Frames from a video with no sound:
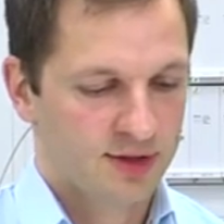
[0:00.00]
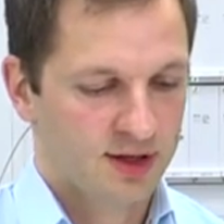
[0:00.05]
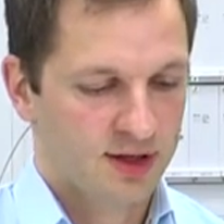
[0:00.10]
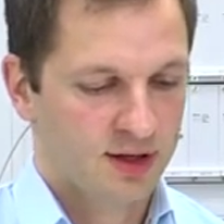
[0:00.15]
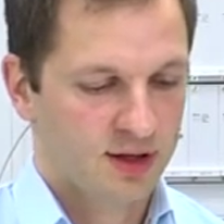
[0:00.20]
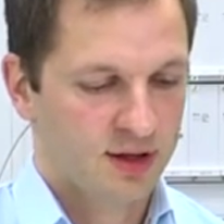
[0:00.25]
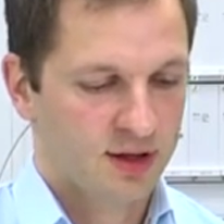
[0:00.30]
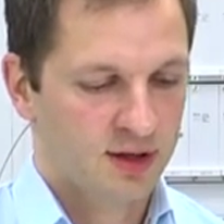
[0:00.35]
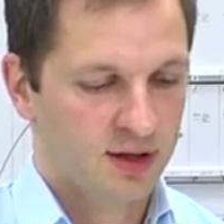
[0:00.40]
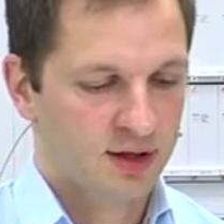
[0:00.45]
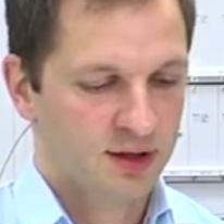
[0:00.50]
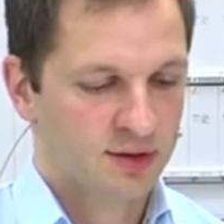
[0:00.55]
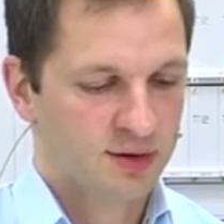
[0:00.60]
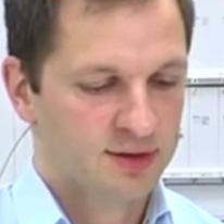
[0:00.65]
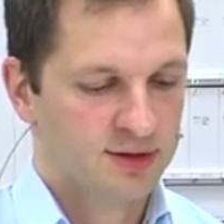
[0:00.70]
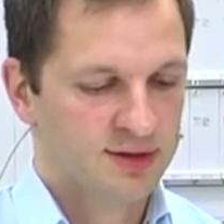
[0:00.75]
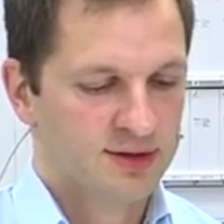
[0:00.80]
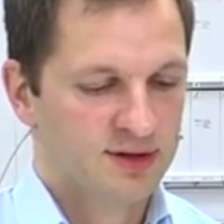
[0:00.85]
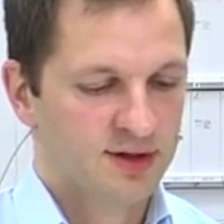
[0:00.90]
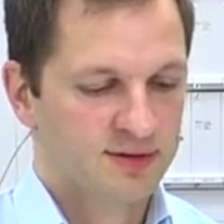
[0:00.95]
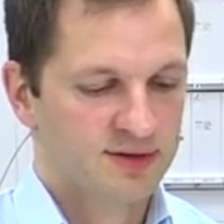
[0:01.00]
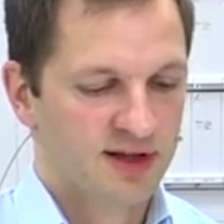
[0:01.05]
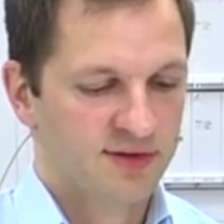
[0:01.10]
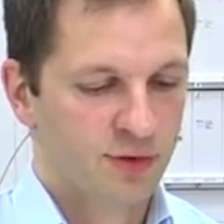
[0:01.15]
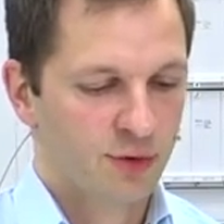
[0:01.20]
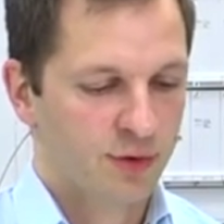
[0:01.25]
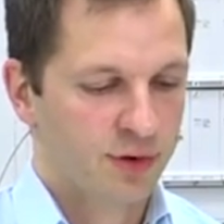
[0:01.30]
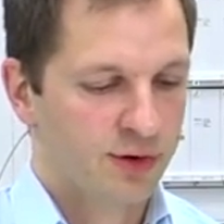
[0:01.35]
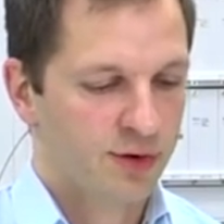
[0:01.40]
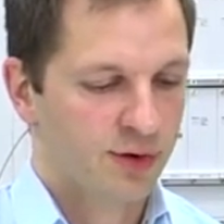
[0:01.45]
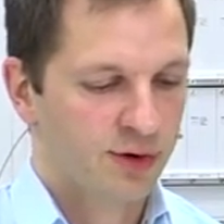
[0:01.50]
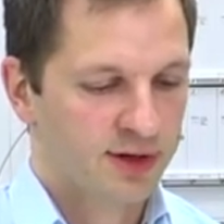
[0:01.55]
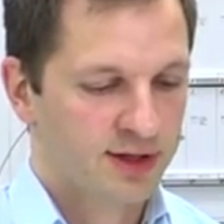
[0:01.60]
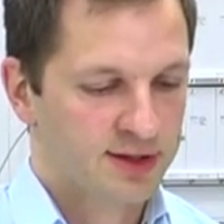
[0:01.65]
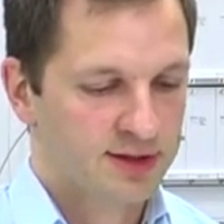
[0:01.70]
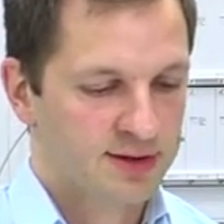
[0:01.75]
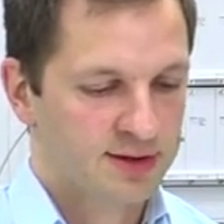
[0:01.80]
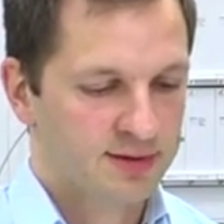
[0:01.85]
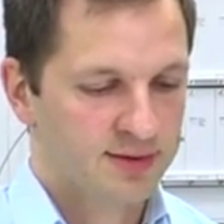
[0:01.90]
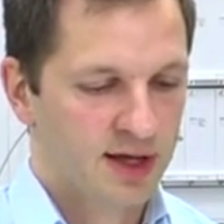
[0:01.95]
Uh, it consists of several
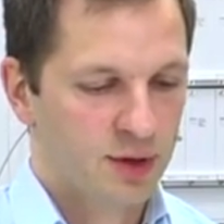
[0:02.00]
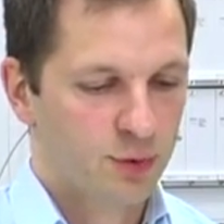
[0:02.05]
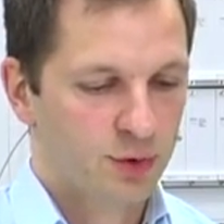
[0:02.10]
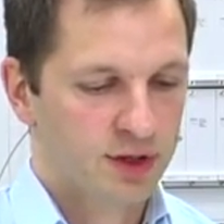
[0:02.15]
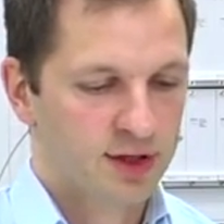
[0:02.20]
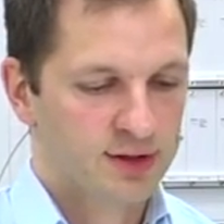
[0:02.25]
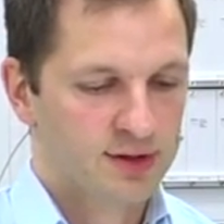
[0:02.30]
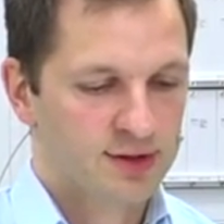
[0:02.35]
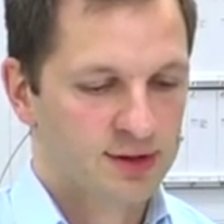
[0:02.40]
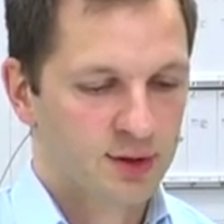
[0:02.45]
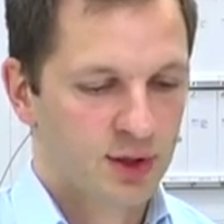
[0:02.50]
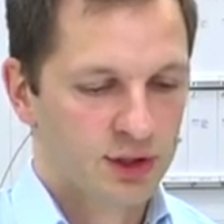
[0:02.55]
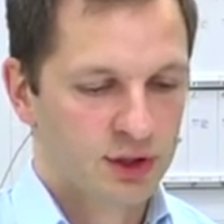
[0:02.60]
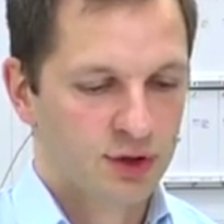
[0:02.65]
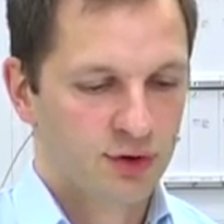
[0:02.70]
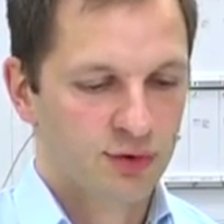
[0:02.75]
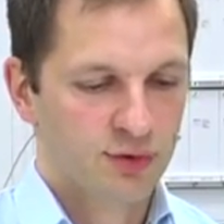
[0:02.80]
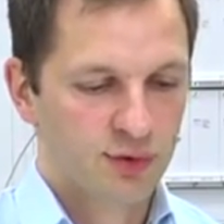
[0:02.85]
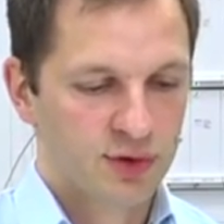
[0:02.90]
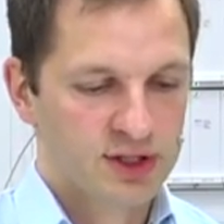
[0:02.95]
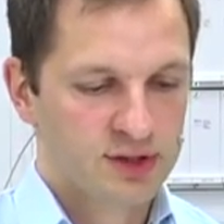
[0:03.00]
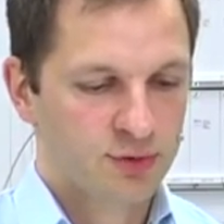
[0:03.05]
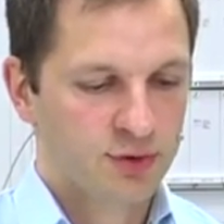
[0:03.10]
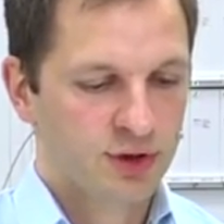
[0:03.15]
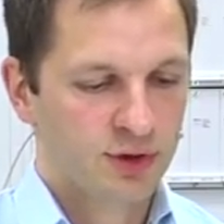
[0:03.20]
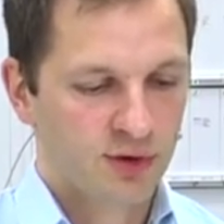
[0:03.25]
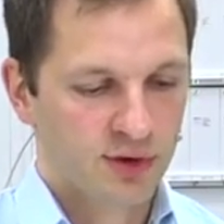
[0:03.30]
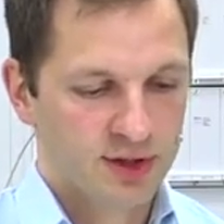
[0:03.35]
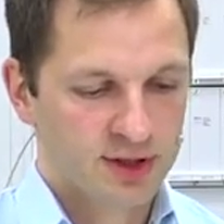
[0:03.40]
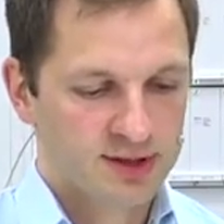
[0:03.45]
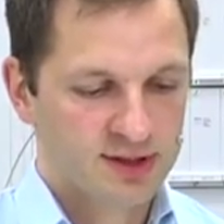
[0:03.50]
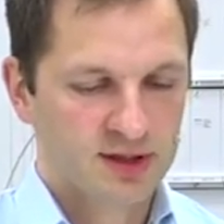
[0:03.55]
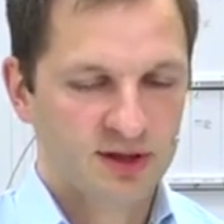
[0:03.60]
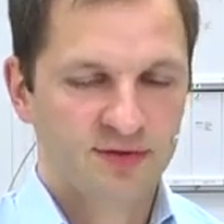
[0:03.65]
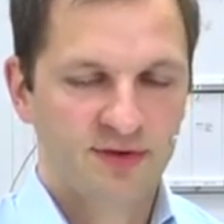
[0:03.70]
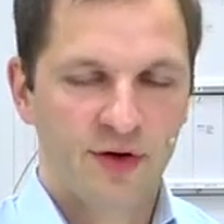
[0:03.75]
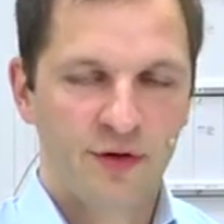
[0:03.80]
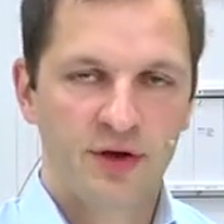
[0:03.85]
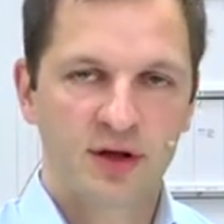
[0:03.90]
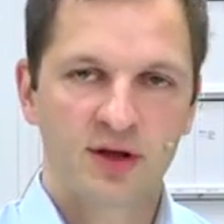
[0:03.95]
recordings, and we can search through these recordings in a
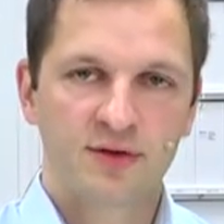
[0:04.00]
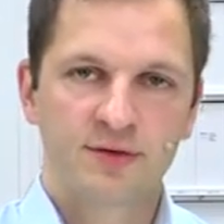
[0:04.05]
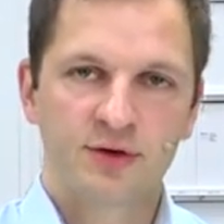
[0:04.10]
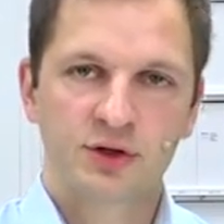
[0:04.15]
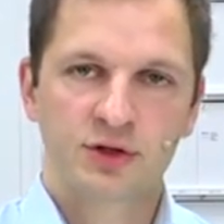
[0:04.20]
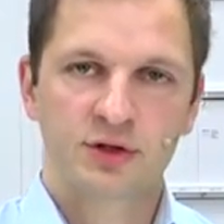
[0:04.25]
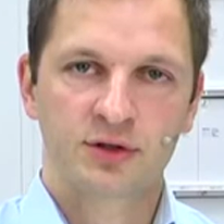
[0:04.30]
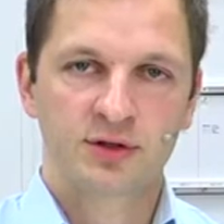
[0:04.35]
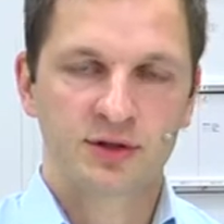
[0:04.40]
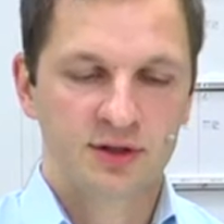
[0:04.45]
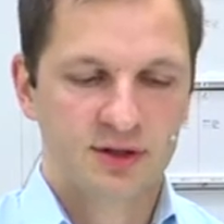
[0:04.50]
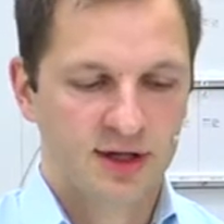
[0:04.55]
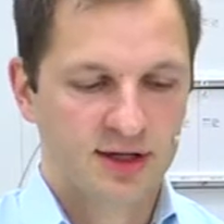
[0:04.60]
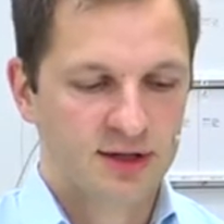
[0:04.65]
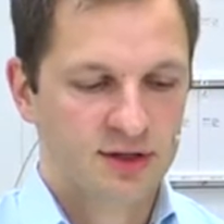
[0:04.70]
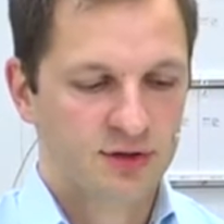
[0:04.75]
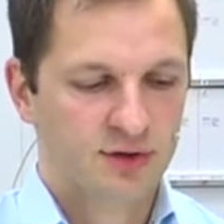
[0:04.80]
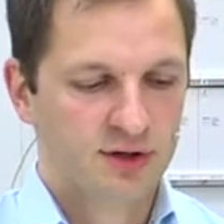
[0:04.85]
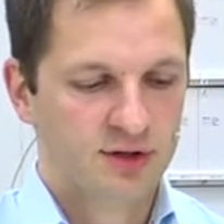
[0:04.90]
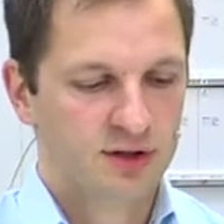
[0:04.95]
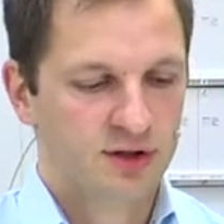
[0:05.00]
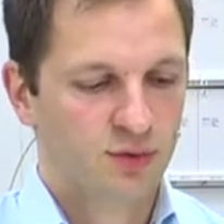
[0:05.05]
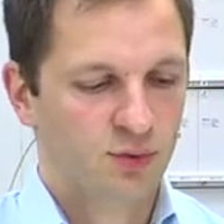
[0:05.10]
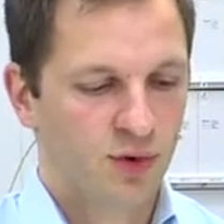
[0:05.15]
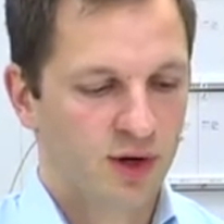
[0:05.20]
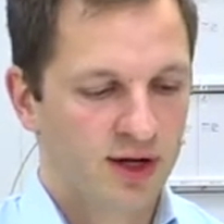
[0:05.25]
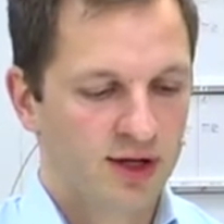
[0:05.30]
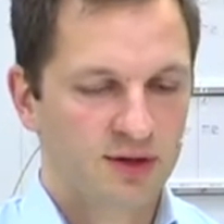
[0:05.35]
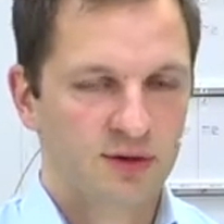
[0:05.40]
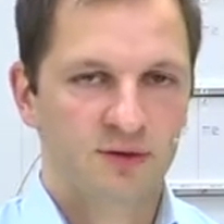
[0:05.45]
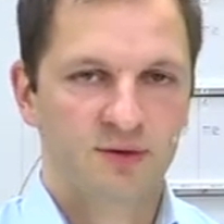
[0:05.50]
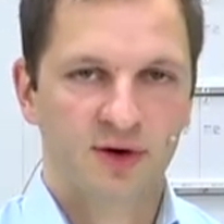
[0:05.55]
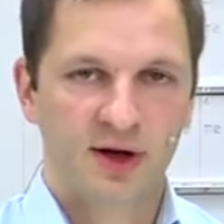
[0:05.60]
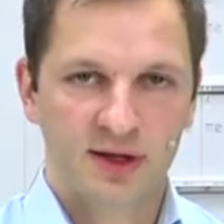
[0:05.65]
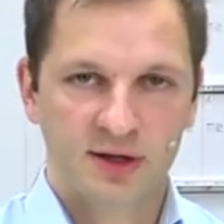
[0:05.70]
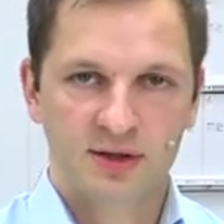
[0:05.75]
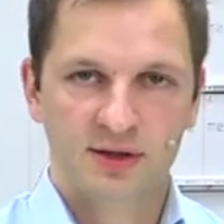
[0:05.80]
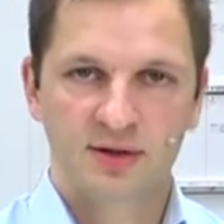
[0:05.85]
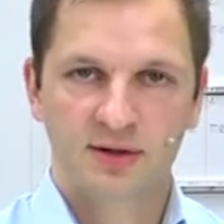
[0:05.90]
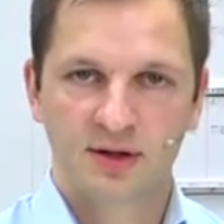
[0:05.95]
very efficient and structured way to
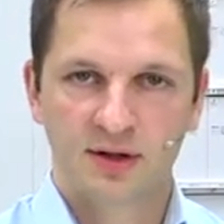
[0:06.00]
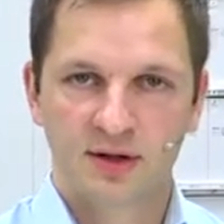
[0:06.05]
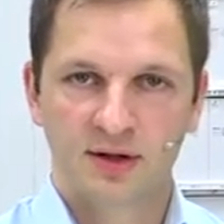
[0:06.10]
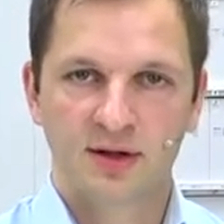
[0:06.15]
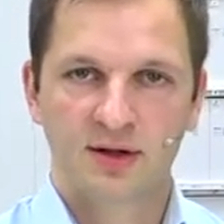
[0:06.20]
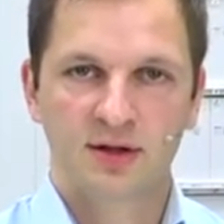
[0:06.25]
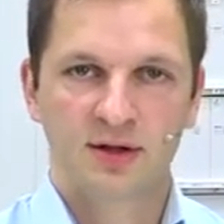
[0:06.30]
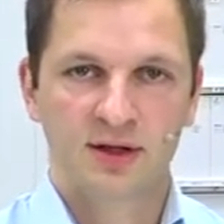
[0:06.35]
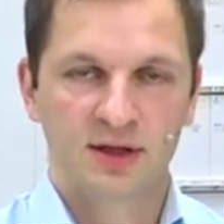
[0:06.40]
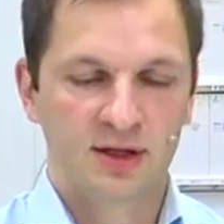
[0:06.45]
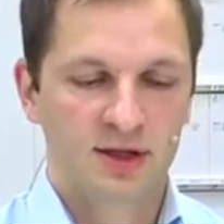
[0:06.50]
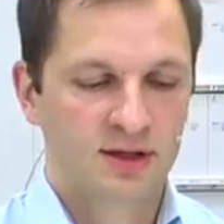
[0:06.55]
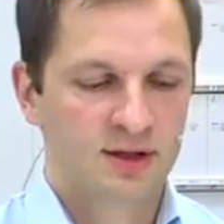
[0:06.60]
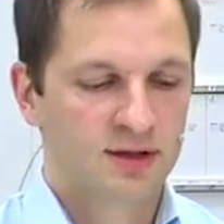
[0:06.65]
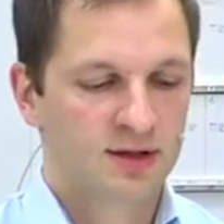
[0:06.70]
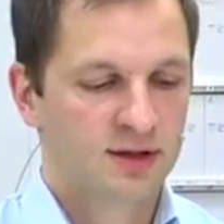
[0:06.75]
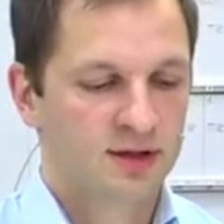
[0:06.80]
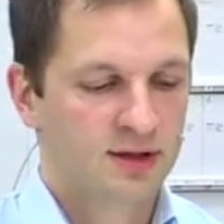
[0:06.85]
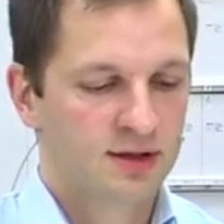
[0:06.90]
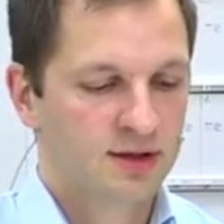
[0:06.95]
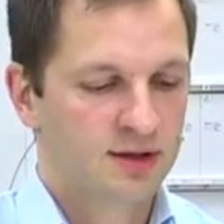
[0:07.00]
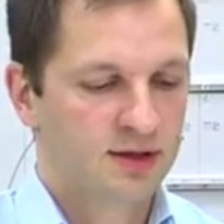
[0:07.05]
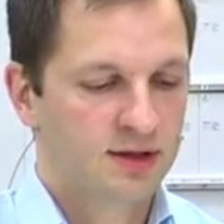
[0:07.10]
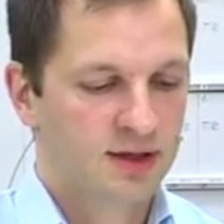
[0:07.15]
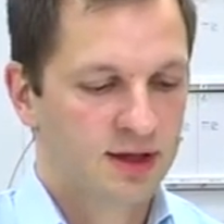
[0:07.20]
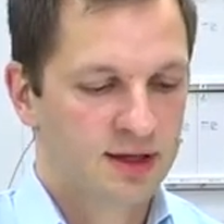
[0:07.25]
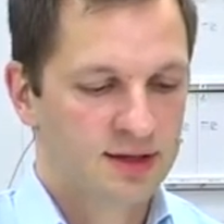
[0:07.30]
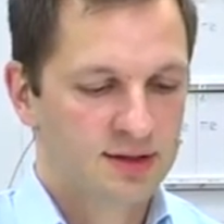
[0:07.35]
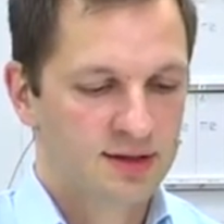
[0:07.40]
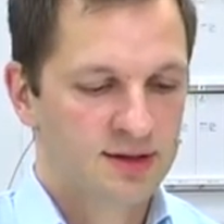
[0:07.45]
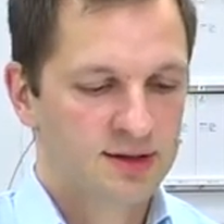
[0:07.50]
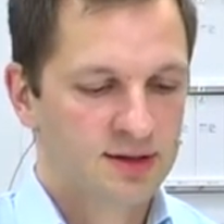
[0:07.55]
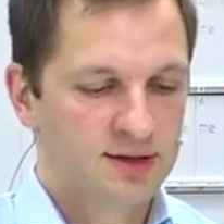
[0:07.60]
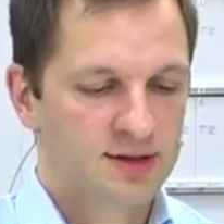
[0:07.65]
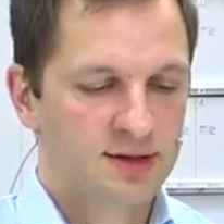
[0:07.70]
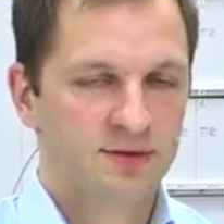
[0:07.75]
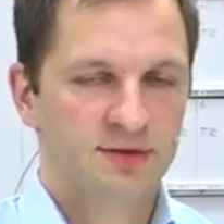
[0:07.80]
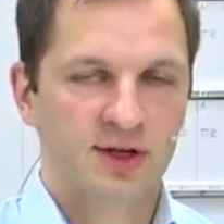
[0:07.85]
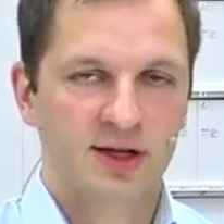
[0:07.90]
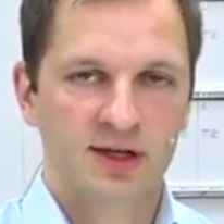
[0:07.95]
find the
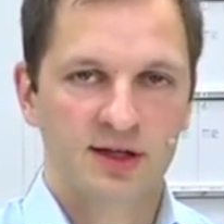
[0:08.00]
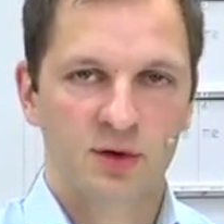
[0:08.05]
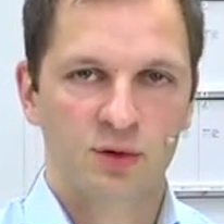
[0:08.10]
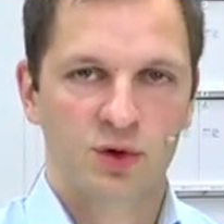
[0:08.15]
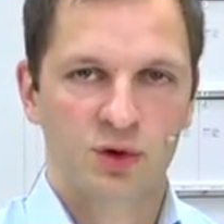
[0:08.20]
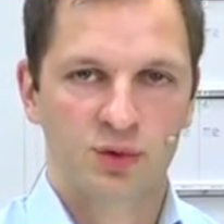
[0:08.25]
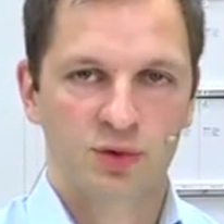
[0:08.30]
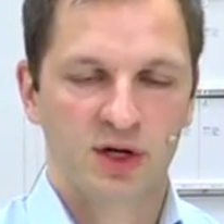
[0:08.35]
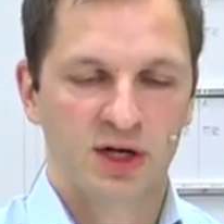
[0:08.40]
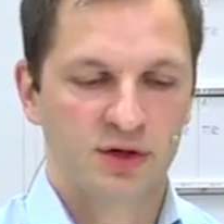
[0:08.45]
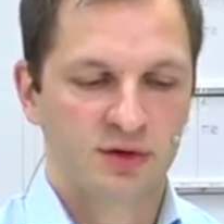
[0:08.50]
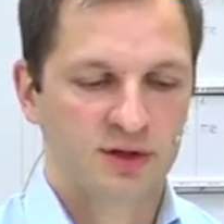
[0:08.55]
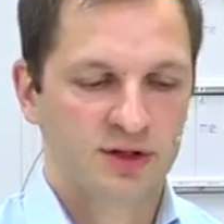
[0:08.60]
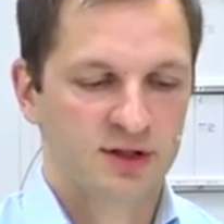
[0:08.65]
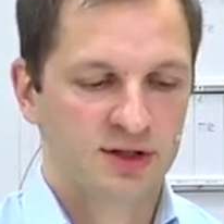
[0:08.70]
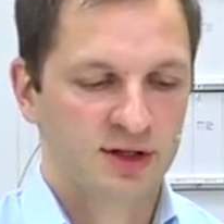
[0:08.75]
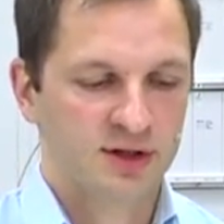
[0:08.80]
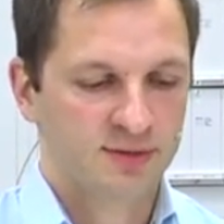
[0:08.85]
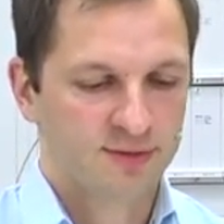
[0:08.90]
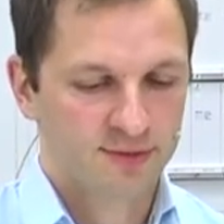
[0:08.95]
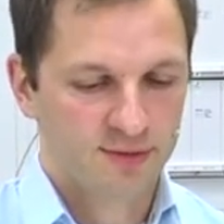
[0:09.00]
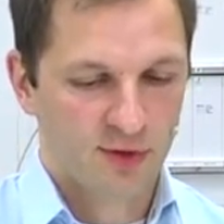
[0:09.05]
instances of data which we are interested in.